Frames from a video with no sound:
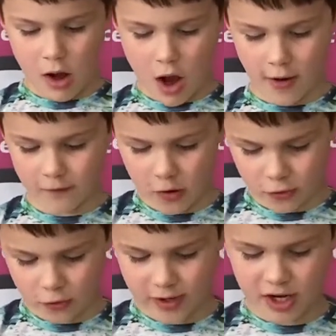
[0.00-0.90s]
I've got
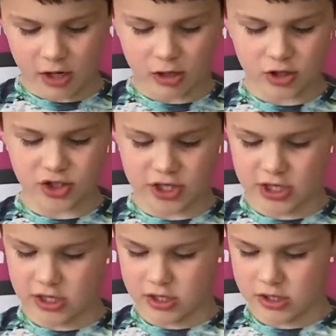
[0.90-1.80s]
three cards
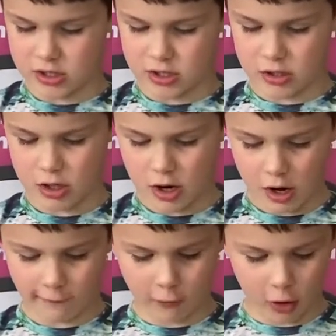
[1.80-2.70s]
here.
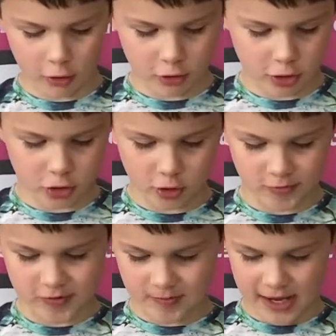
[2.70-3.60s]
I've got the Two
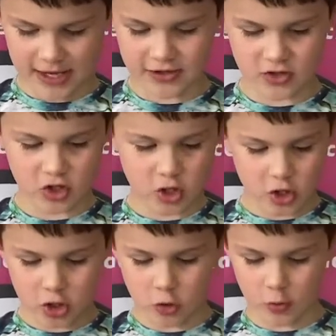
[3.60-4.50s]
of Spades,
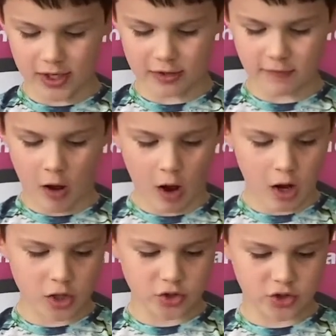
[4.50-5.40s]
the Queen of
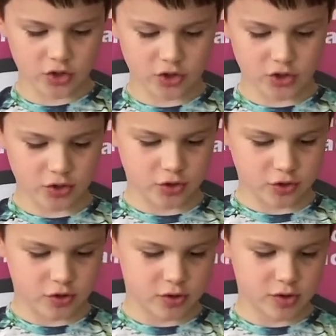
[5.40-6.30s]
Hearts,
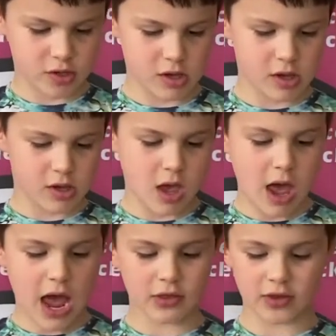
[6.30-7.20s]

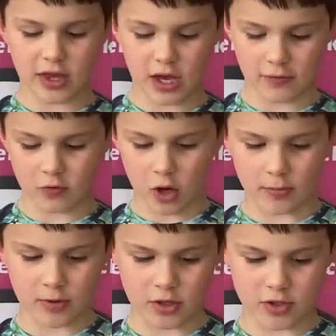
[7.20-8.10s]
and the Ten of
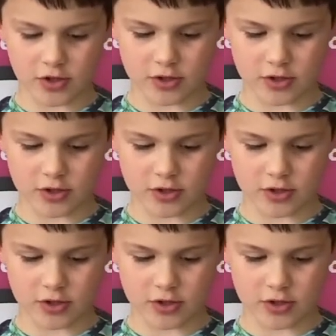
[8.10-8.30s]
Diamonds.